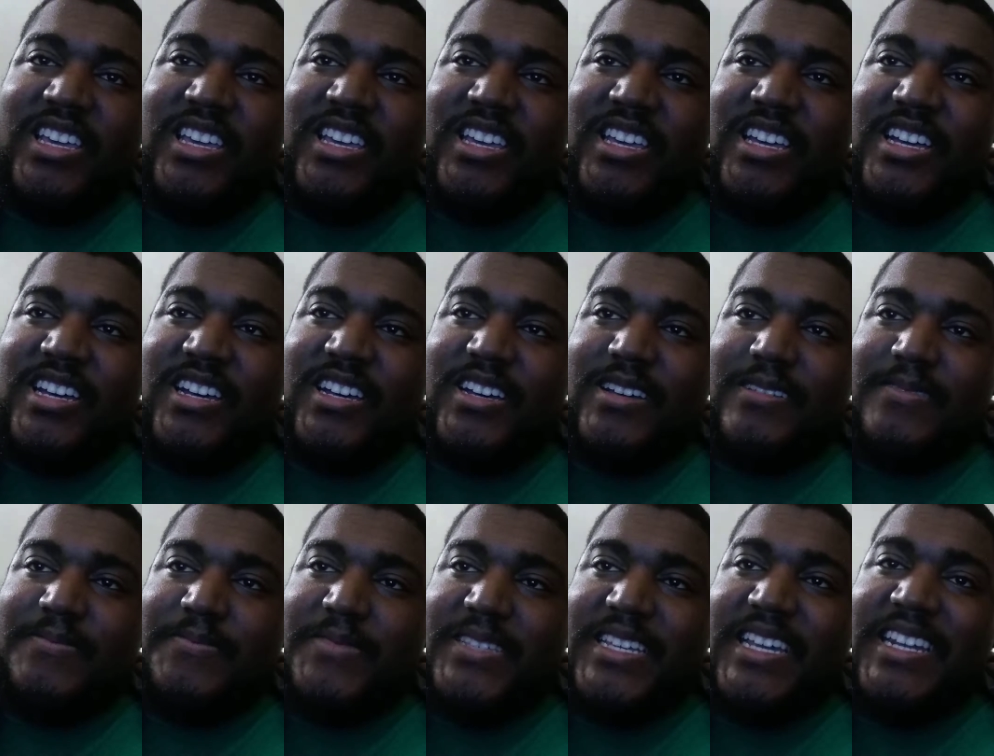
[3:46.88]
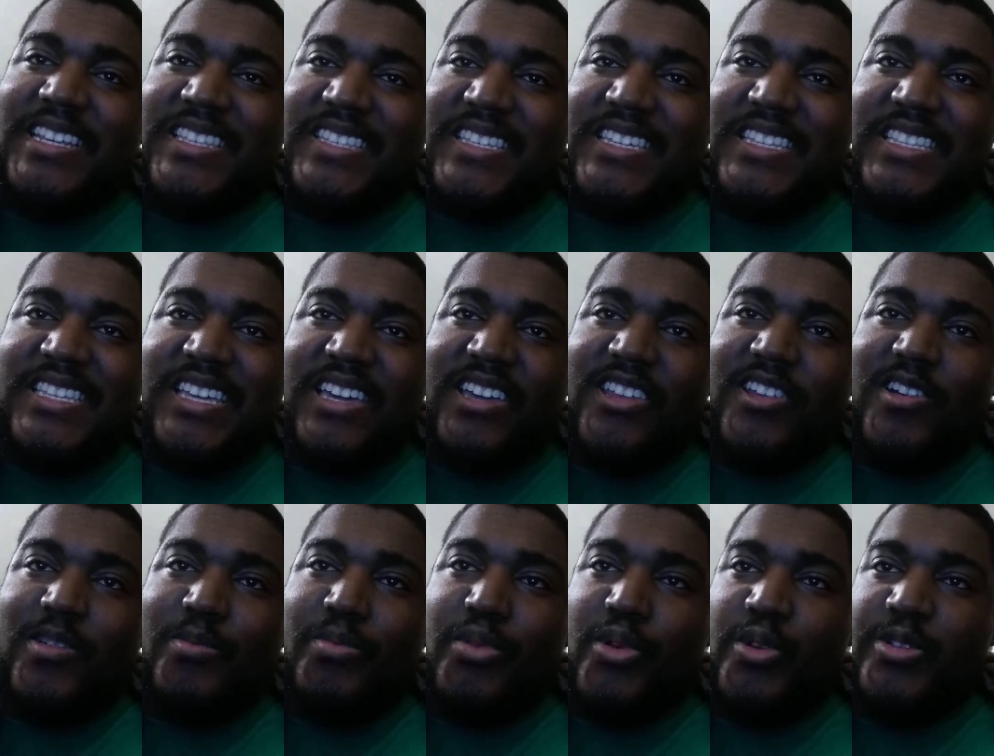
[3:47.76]
Uh, Tennessee taking
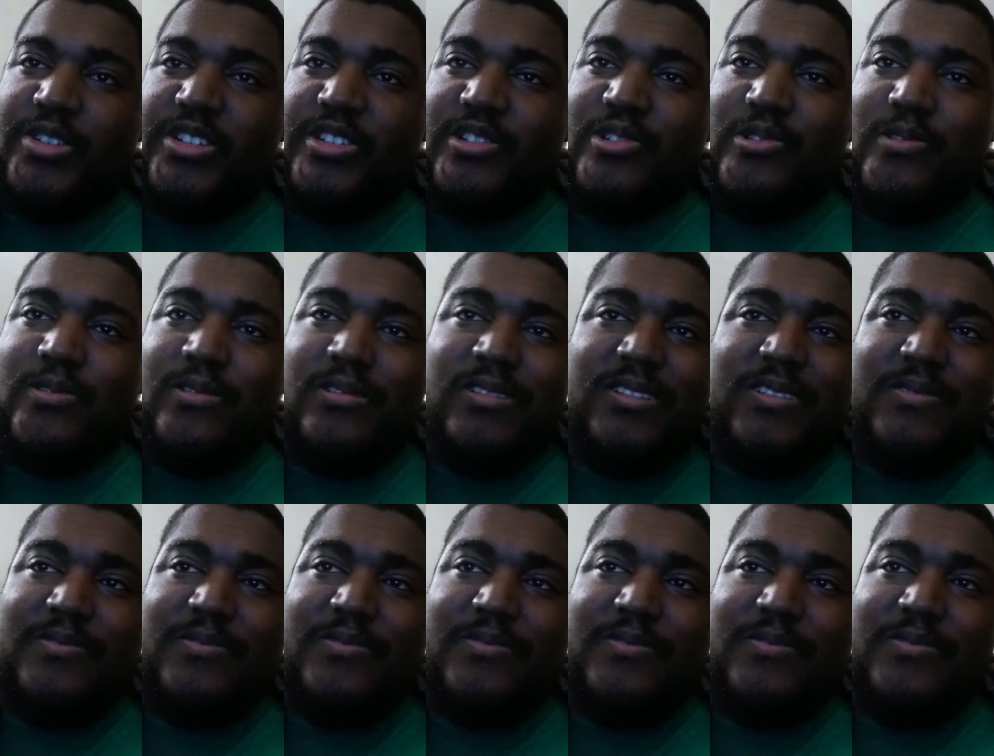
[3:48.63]
on Purdue.